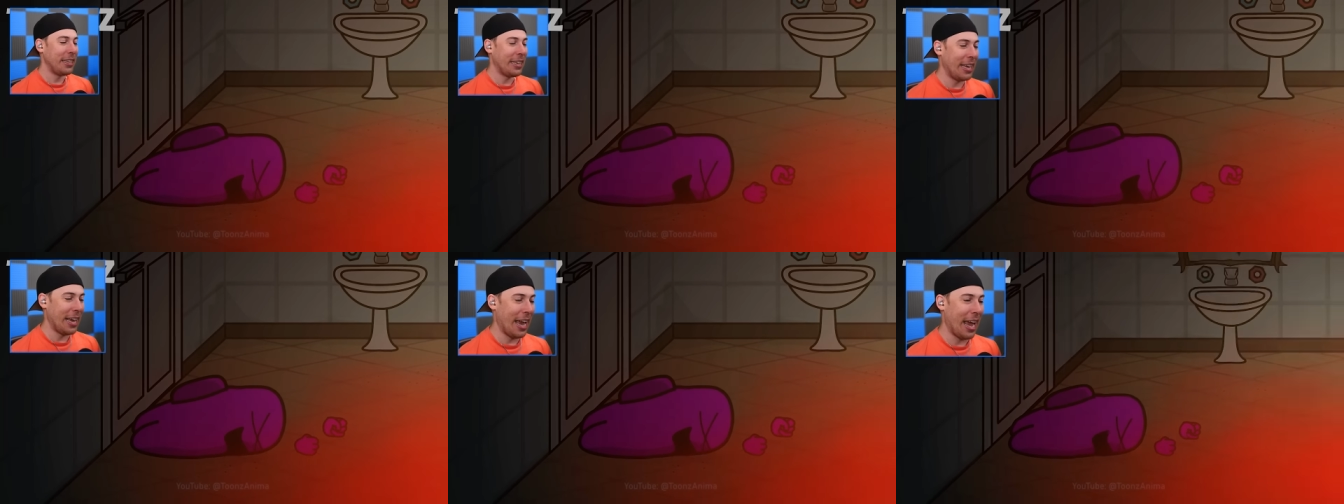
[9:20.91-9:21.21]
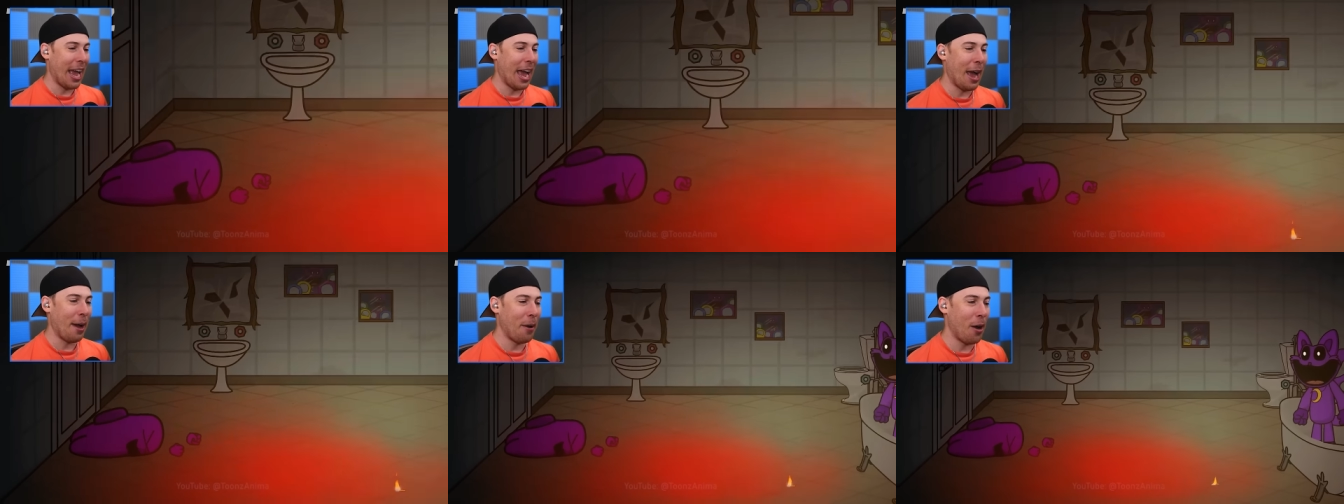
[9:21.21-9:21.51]

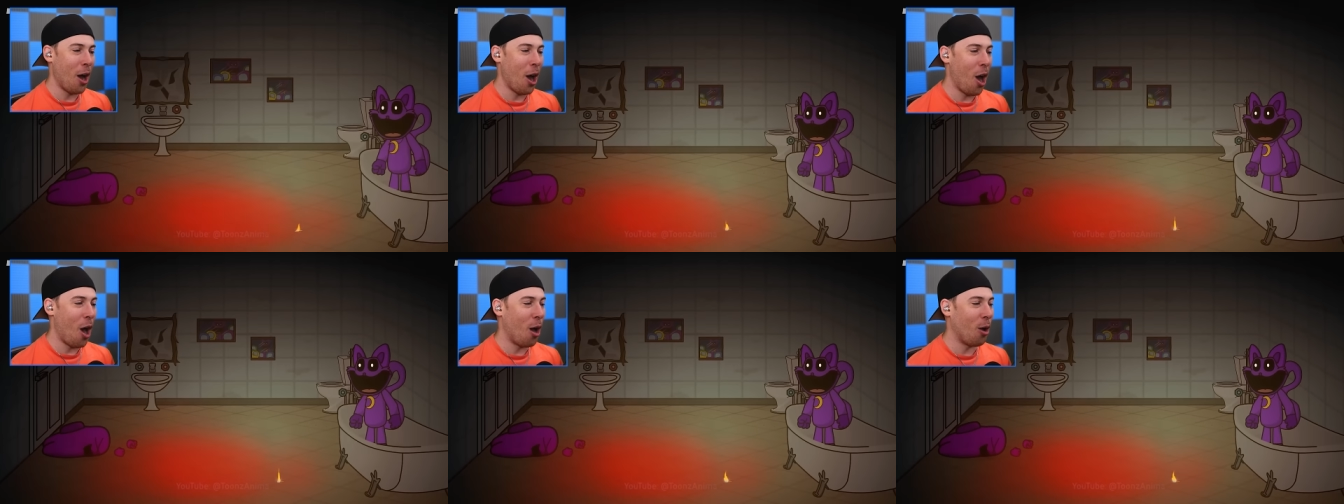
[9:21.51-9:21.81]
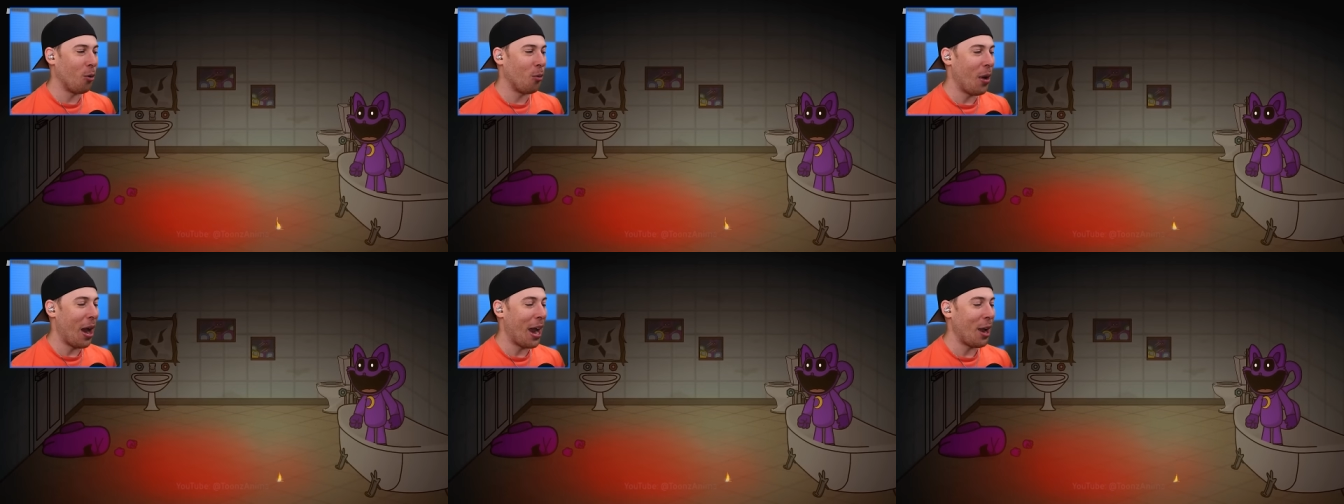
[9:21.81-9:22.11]
Yeah.
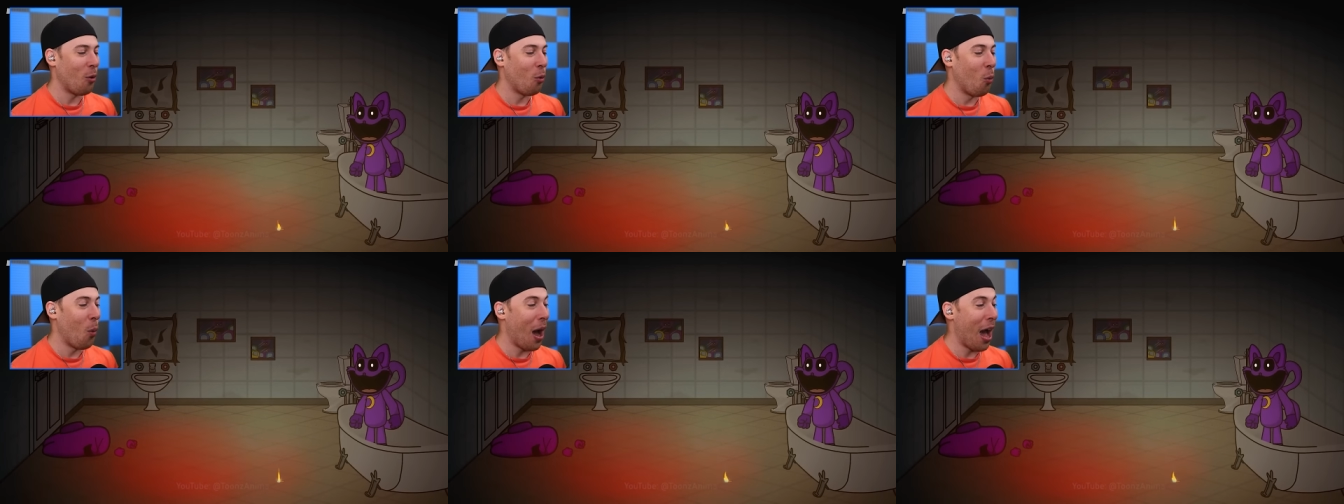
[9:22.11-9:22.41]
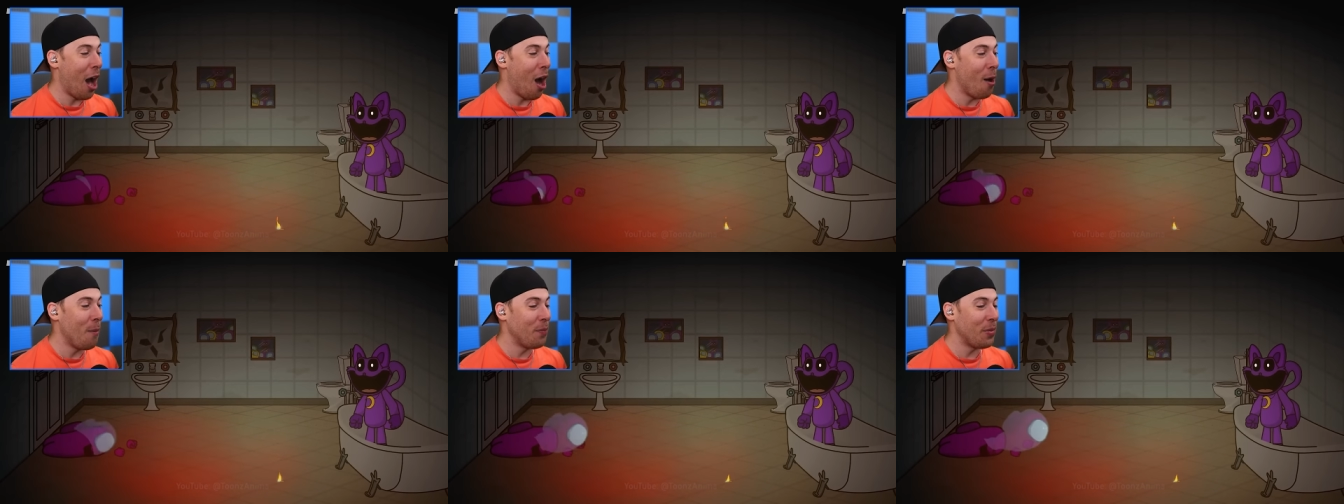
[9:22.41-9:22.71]
All right.
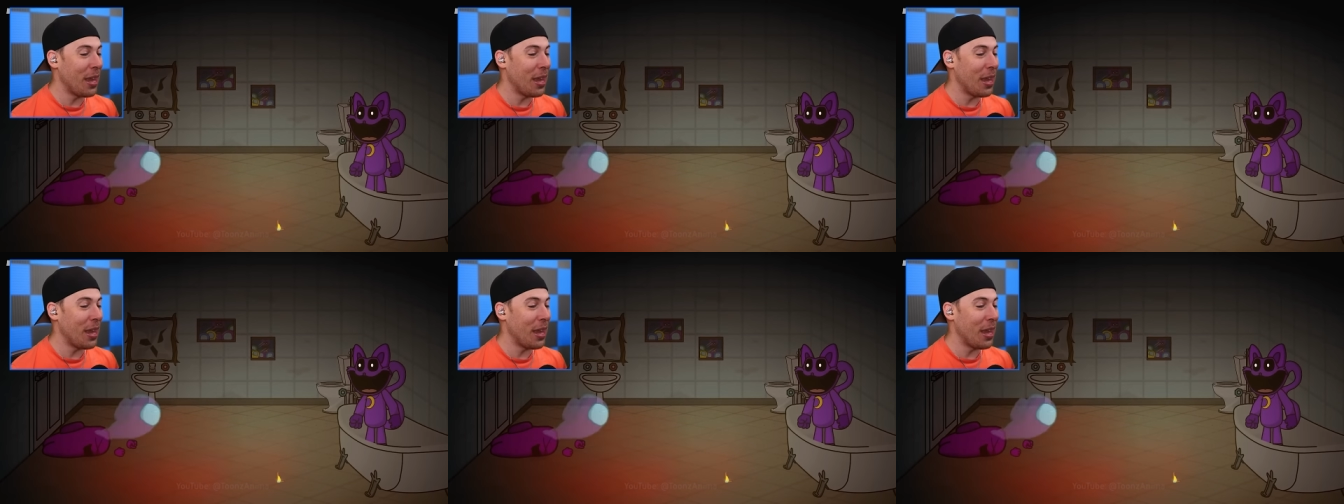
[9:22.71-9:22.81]
Well,